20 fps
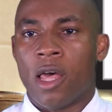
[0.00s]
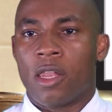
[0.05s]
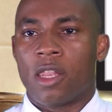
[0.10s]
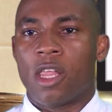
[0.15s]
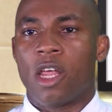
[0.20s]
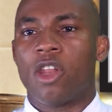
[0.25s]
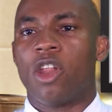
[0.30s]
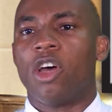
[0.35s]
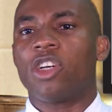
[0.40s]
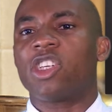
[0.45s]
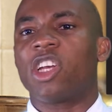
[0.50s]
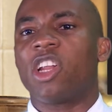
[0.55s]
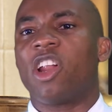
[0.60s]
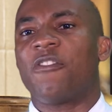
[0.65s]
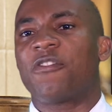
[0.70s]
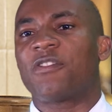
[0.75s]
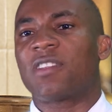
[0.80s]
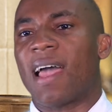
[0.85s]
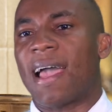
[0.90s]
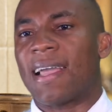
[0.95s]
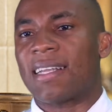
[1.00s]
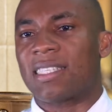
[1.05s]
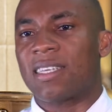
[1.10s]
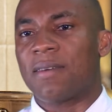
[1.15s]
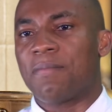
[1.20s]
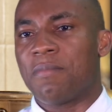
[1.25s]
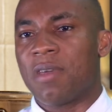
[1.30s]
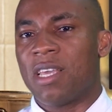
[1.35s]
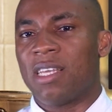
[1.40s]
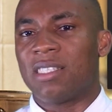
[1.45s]
the notion of
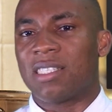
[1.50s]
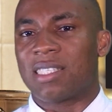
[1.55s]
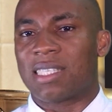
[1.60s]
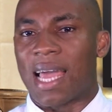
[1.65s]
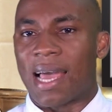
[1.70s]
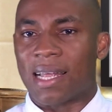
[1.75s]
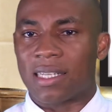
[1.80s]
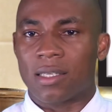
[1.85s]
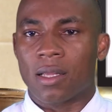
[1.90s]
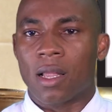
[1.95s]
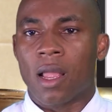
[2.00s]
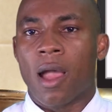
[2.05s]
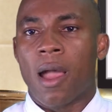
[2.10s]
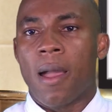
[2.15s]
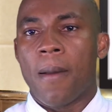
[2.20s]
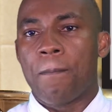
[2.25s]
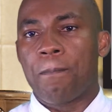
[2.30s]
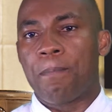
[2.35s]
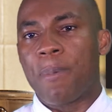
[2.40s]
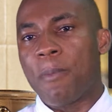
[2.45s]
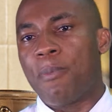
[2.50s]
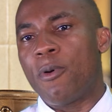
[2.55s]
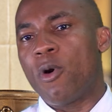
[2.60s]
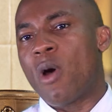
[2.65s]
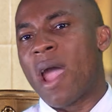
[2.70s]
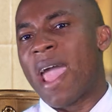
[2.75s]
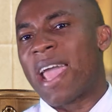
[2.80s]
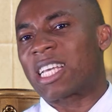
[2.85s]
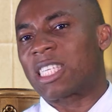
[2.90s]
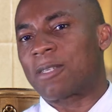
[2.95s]
tithing means that people
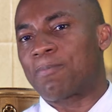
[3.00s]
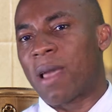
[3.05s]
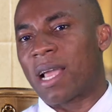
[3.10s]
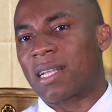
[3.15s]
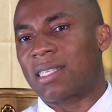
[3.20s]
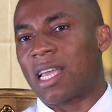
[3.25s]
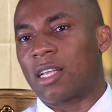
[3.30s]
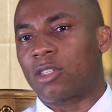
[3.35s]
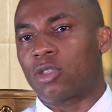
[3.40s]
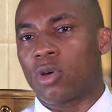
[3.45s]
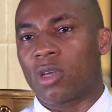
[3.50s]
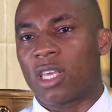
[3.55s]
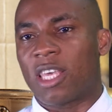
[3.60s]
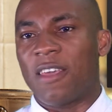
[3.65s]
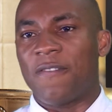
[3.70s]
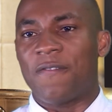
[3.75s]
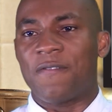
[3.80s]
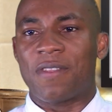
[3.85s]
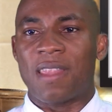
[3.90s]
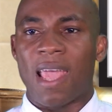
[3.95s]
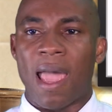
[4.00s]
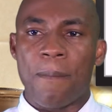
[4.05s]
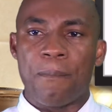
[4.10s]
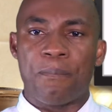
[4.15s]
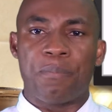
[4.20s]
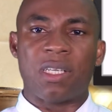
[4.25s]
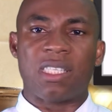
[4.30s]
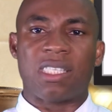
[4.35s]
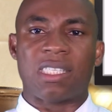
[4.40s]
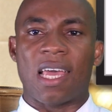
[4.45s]
were expected to give
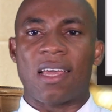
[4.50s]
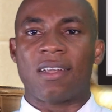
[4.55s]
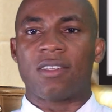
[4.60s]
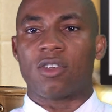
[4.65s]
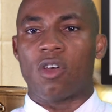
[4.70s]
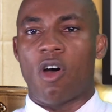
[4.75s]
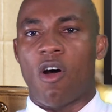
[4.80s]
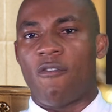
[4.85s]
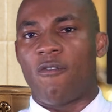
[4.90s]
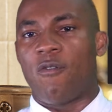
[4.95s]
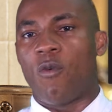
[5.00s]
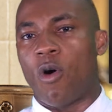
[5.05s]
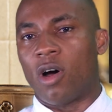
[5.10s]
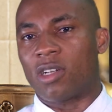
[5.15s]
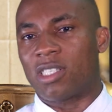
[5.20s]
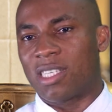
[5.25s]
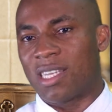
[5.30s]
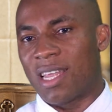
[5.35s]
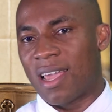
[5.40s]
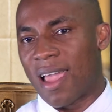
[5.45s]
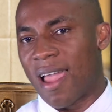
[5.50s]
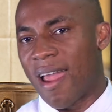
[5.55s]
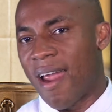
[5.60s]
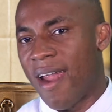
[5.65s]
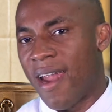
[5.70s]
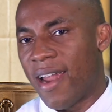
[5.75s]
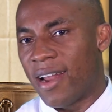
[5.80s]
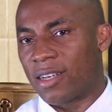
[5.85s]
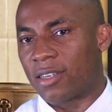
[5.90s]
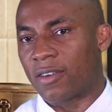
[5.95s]
10% of what they
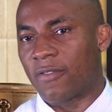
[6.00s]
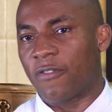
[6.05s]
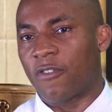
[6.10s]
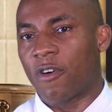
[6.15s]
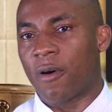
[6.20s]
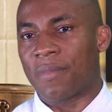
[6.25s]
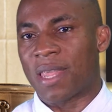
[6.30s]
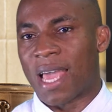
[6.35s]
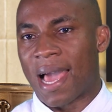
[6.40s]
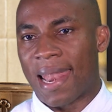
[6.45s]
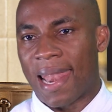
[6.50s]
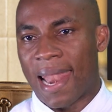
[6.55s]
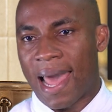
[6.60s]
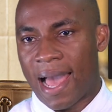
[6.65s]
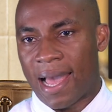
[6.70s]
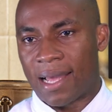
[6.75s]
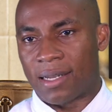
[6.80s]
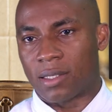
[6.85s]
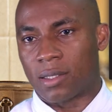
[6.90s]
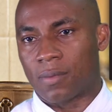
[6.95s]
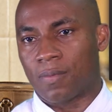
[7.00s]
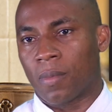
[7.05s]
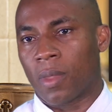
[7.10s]
earned from their land.